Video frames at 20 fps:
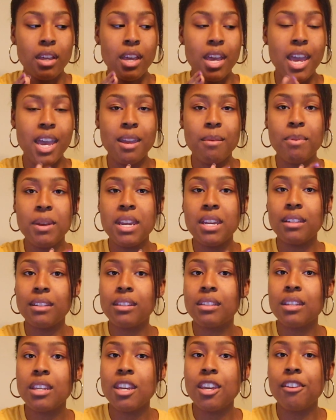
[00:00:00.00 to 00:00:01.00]
A, B, and
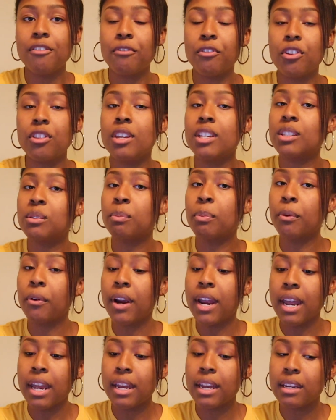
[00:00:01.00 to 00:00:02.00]
C for this
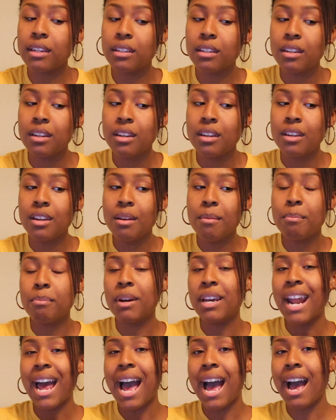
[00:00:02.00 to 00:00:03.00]
brand,
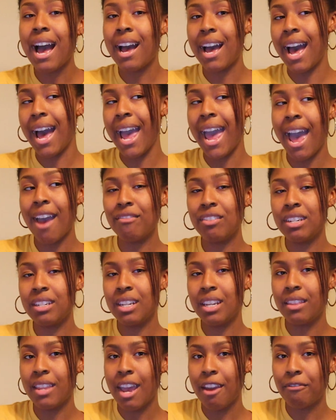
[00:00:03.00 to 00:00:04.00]
but I haven't
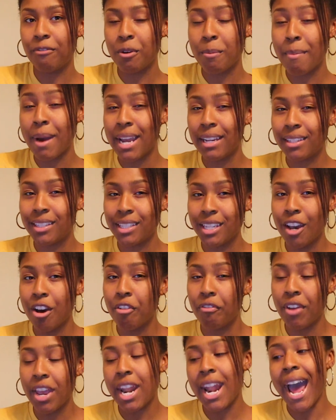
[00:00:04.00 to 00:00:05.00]
done that for
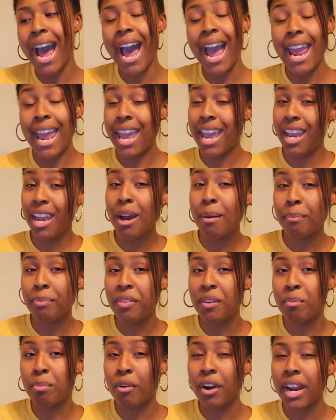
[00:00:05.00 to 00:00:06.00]
myself, and I
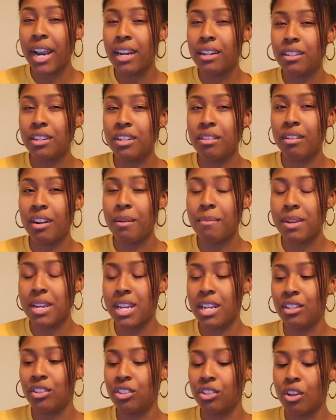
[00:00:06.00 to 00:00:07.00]
am the brand. You know what I
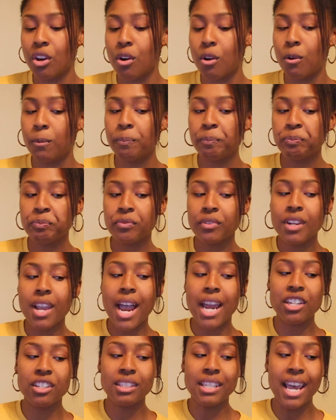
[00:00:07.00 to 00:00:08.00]
mean? So
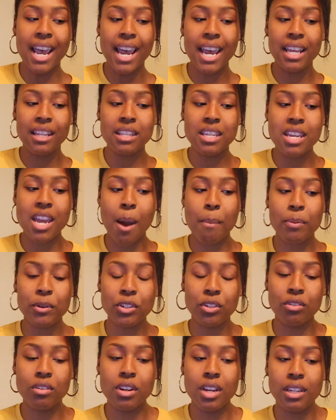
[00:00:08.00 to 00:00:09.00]
I just had the
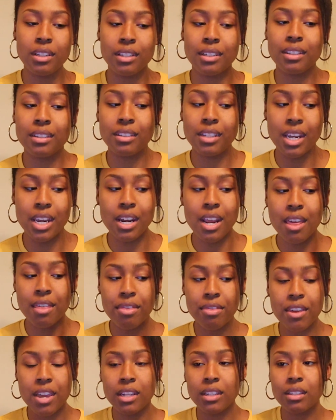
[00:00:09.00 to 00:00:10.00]
opportunity to sit
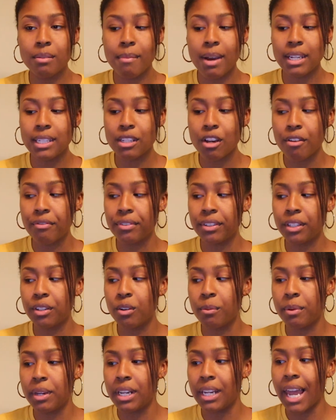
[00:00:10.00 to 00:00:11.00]
and think to myself a
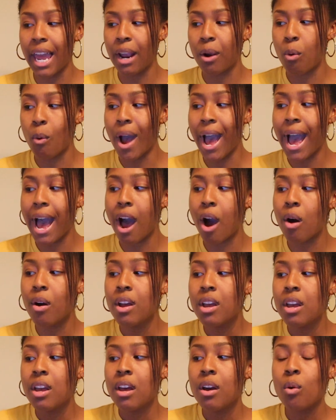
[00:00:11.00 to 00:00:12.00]
little bit like, wow,
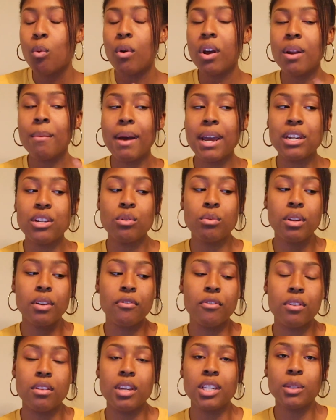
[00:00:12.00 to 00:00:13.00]
what am I
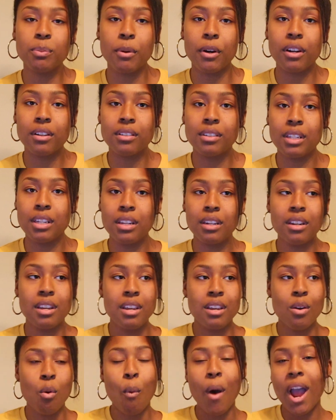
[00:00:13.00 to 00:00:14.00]
doing for this
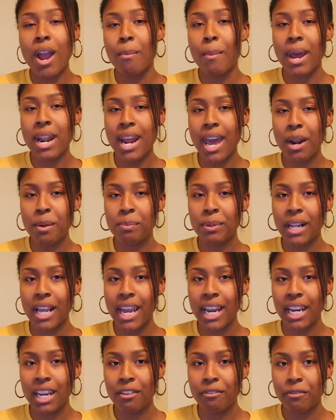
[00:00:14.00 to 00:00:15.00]
person? Why am I not
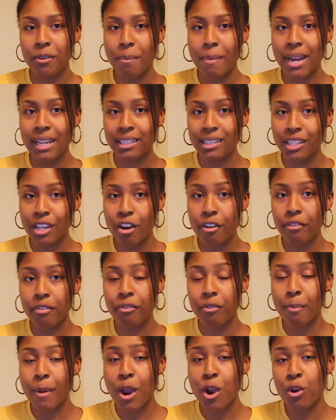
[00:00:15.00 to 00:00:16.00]
applying it for
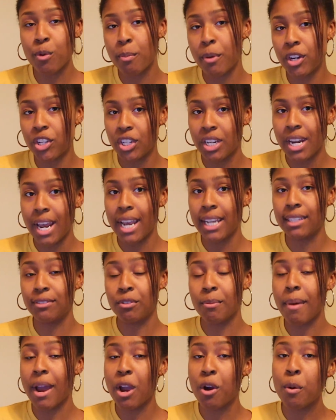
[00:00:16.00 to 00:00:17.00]
myself, for my own merchandise,
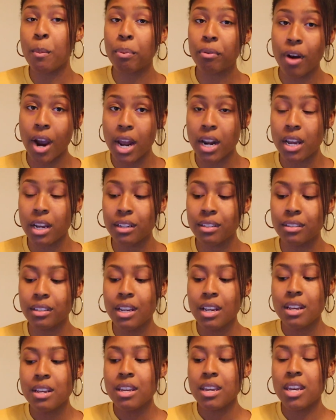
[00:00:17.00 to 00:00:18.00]
for my own products?
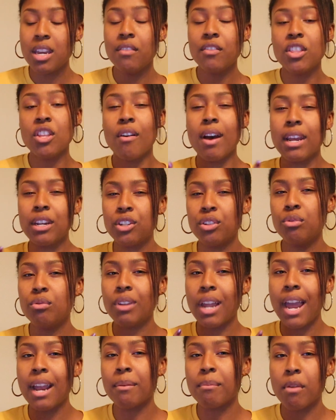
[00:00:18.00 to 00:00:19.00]
Even though I
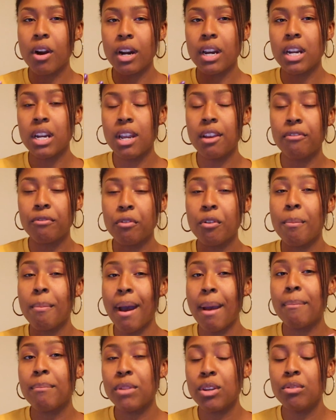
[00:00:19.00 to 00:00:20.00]
do like marketing for
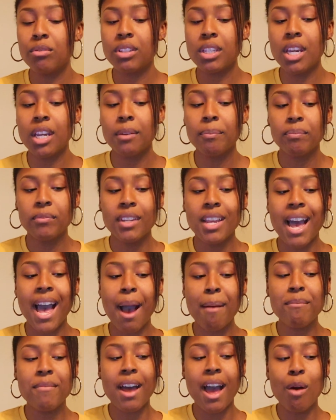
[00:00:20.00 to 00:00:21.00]
my music,
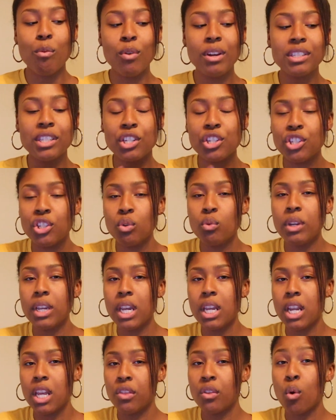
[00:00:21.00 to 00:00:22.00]
I wasn't
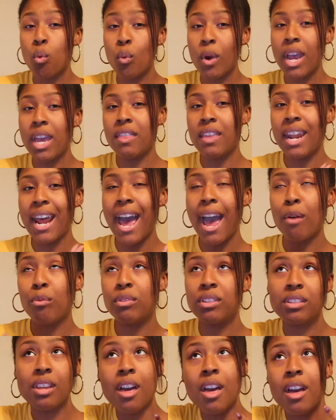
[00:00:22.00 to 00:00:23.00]
doing it in the way that I
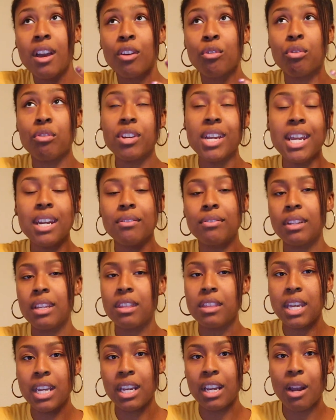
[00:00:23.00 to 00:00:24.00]
was
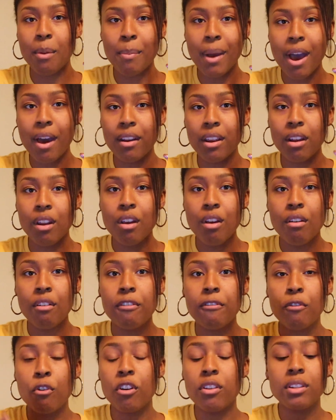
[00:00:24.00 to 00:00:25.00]
creatively thinking about it
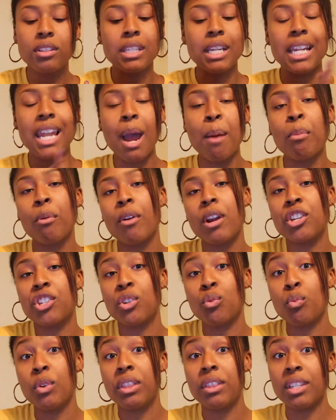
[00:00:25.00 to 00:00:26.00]
for this
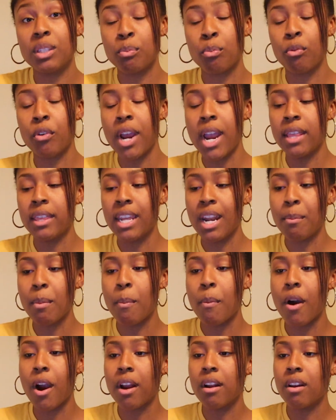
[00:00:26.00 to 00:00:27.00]
collaboration with this brand that I'm
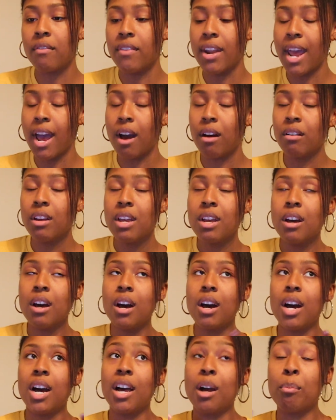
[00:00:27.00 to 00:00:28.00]
a part of now,
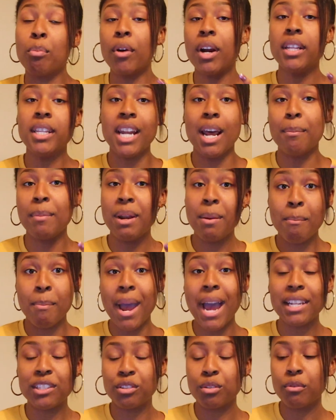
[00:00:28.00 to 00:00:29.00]
a brand that I'm an
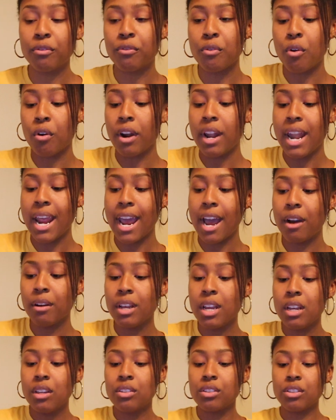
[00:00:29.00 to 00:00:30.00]
ambassador for
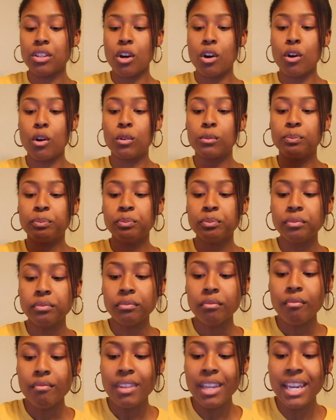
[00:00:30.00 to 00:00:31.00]
now. So
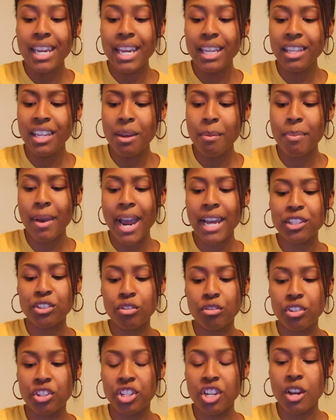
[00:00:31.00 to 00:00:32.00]
in the
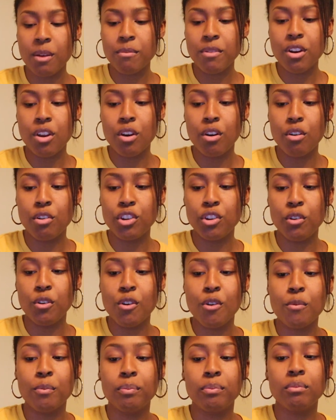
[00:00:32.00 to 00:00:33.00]
ambassadorship,
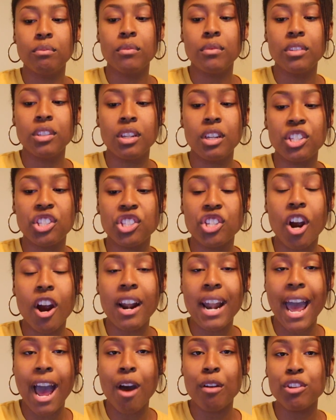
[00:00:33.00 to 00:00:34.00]
to
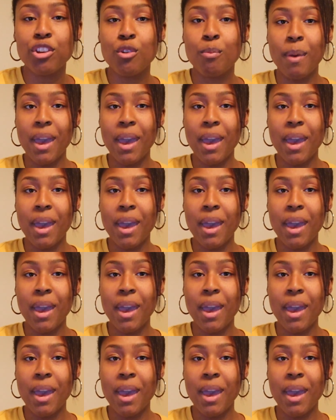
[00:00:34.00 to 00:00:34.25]
start out, you